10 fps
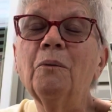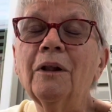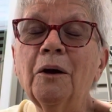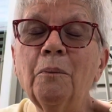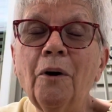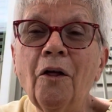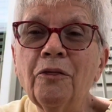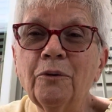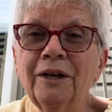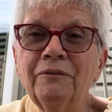Well, I hope all
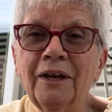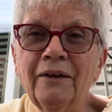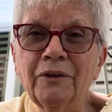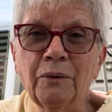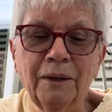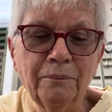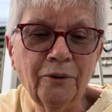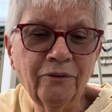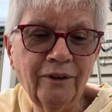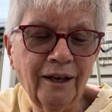three of you have a great
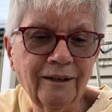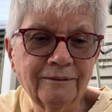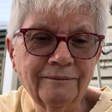birthday.